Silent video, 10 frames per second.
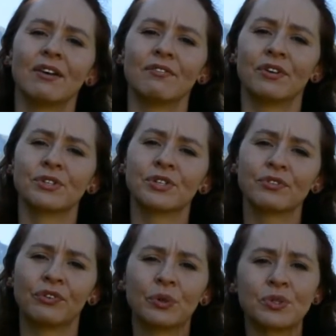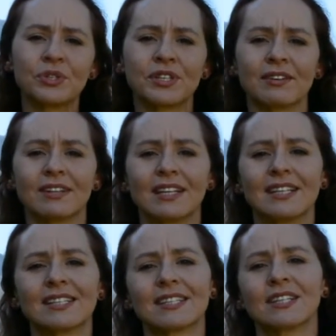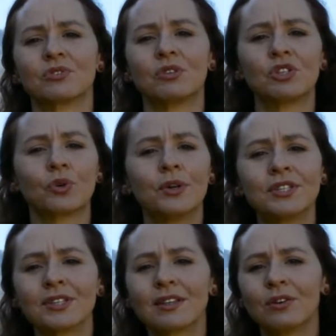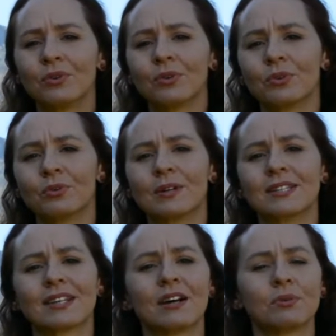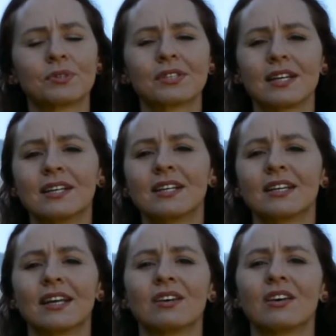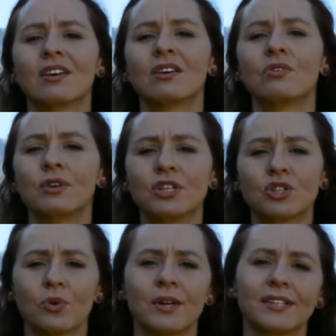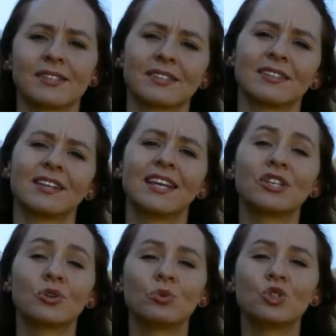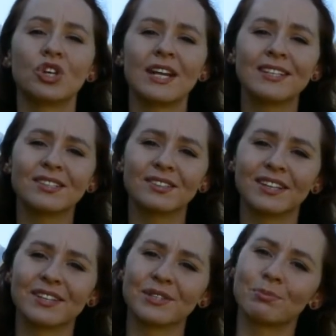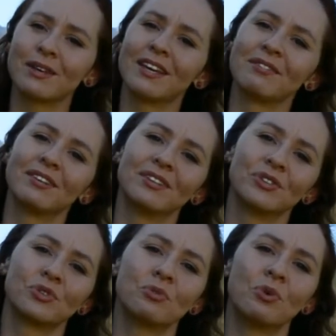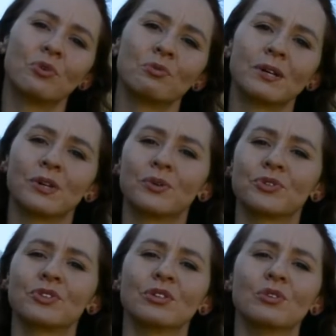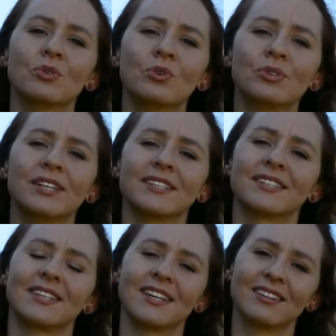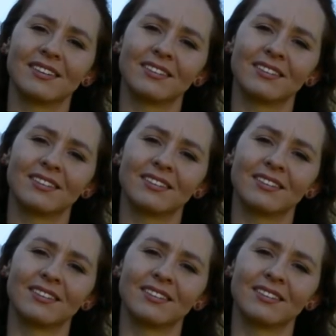verses 4 to 7 that says, rejoice in the Lord always. I will say it again, rejoice. Let your gentleness be evident to all, because the Lord is near.